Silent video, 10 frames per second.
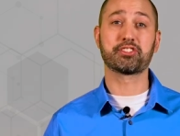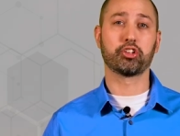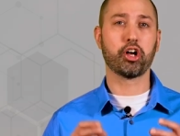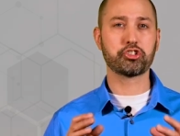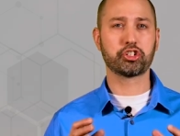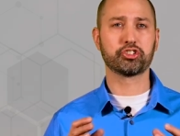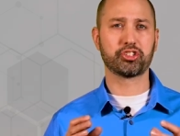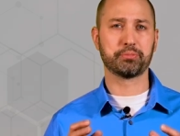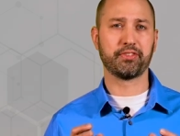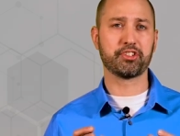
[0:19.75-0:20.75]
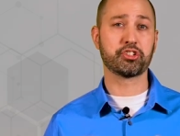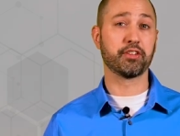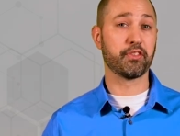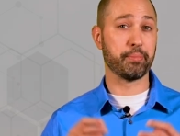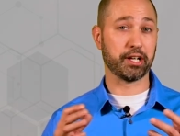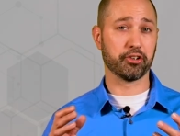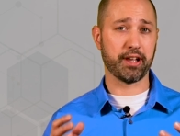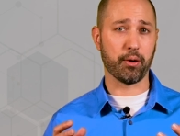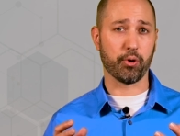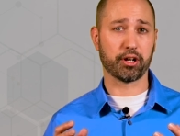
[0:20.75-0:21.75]
is a logical subdivision of the bigger
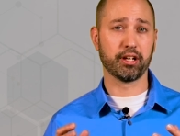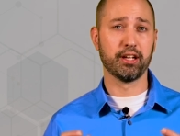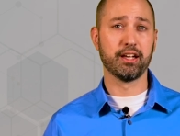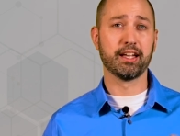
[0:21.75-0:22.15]
network.